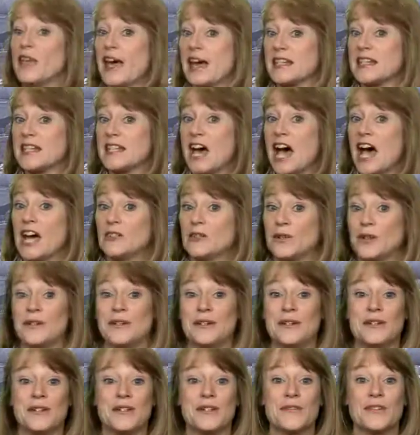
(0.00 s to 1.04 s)
that's the hydro
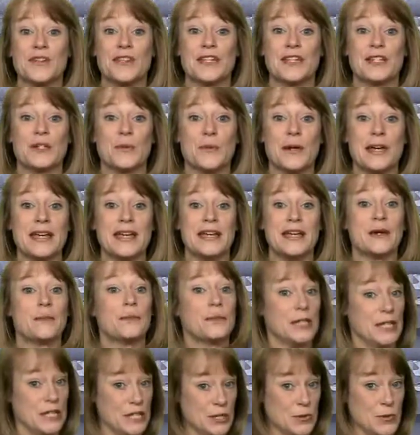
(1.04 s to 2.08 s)
news for this week.
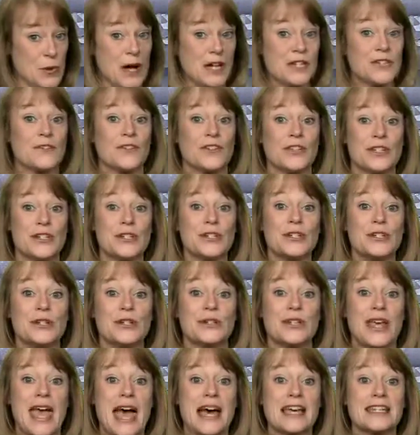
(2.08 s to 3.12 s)
Please watch for this
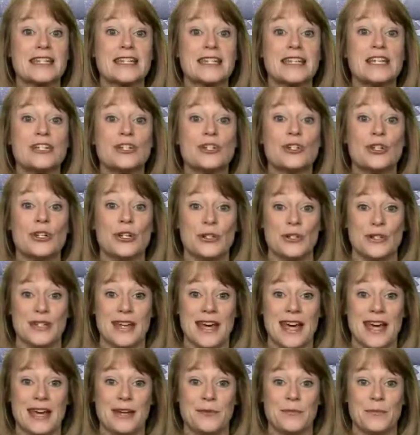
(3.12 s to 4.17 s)
newscast each
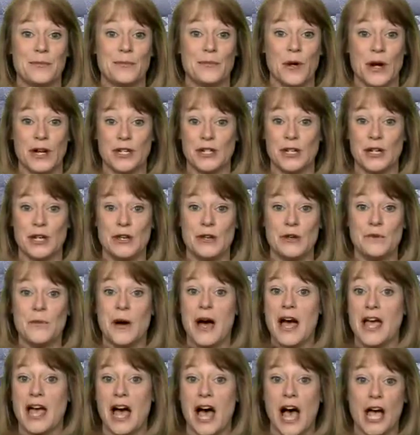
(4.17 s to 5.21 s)
Tuesday, brought to you
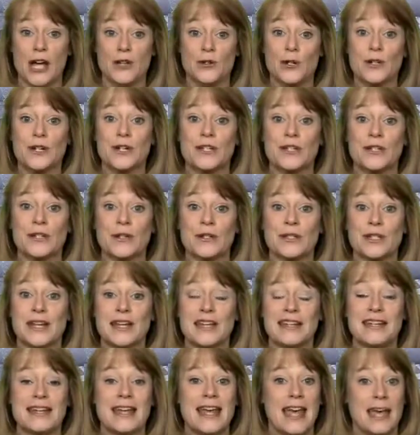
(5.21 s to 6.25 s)
by Hydro
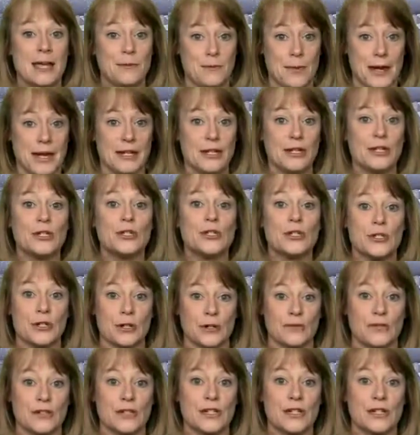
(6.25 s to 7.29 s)
Consulting and Maintenance
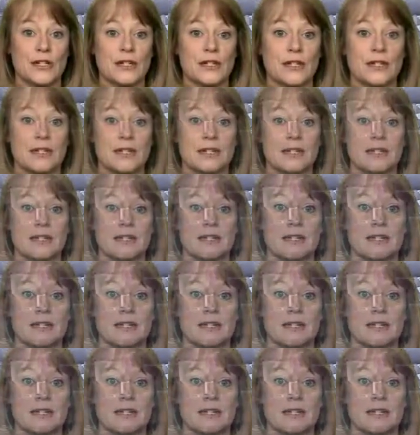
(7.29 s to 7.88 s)
Services.